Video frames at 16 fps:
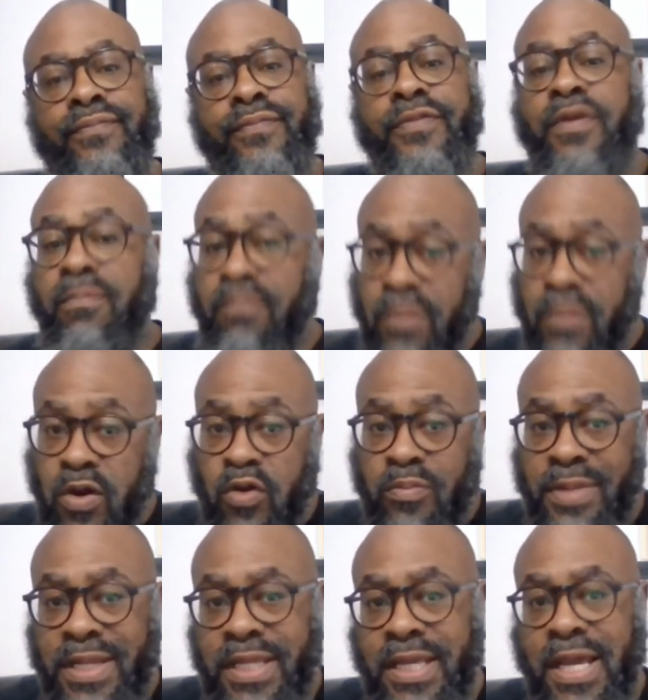the
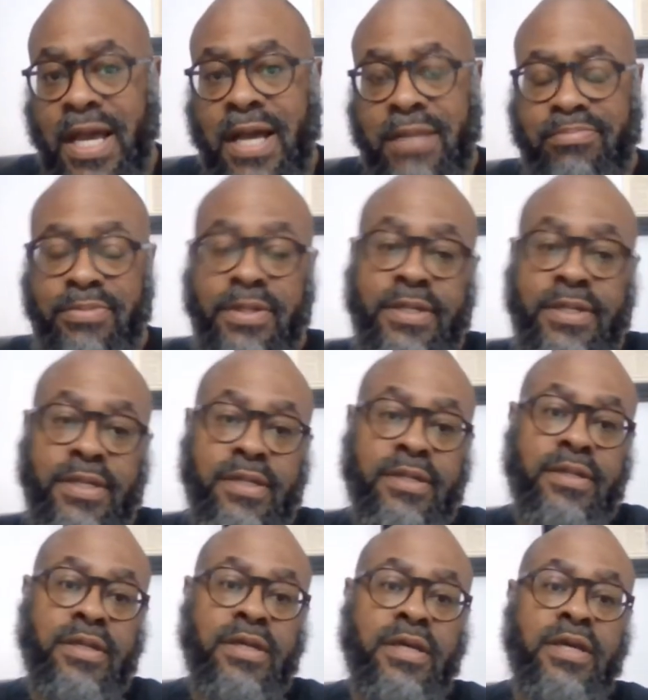moment he opted in,
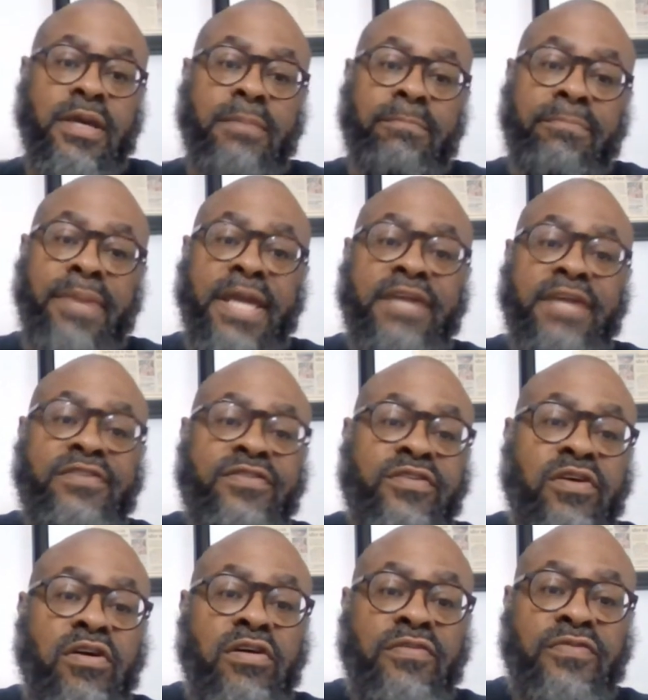based
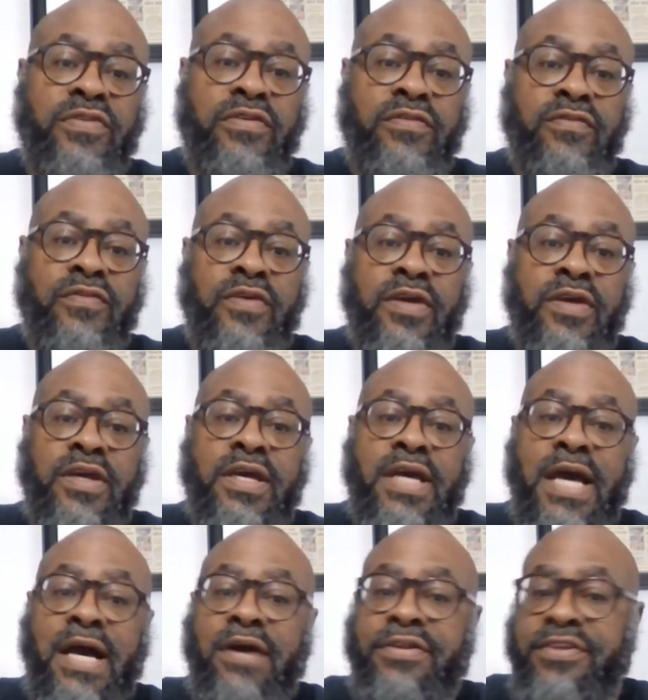off of
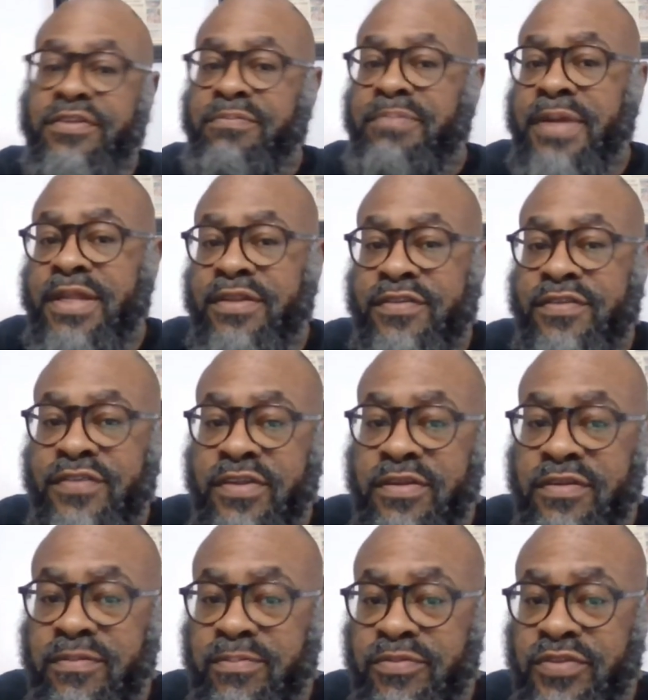how this Ben
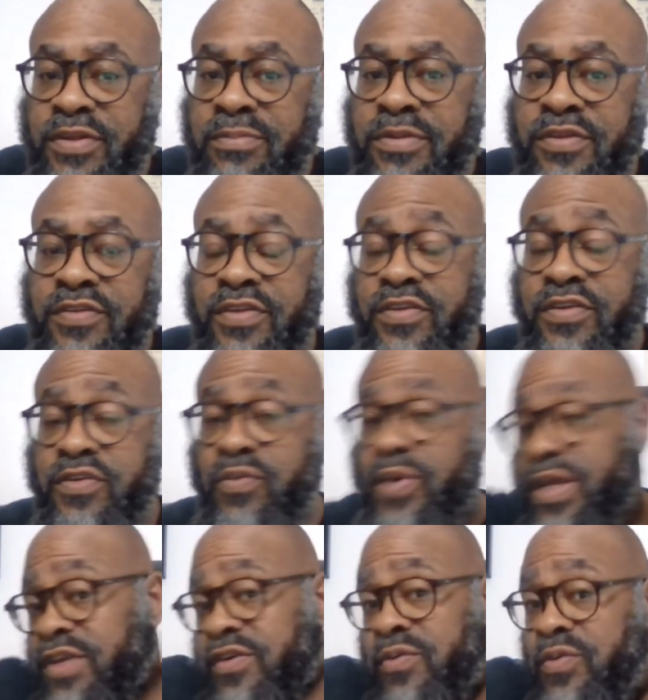Simmons
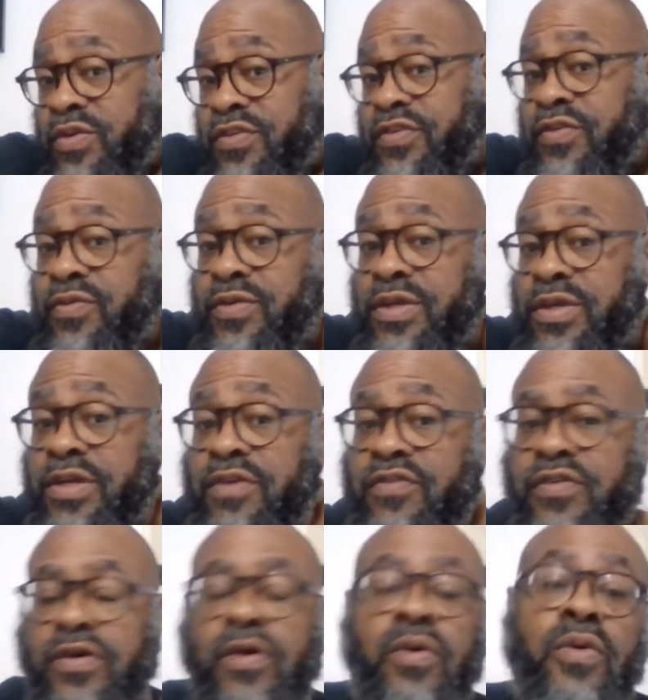situation was 2 years
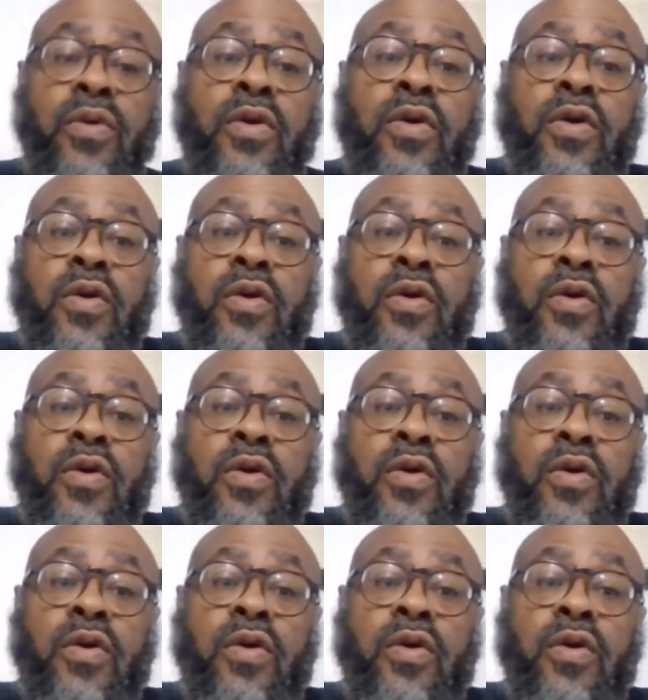ago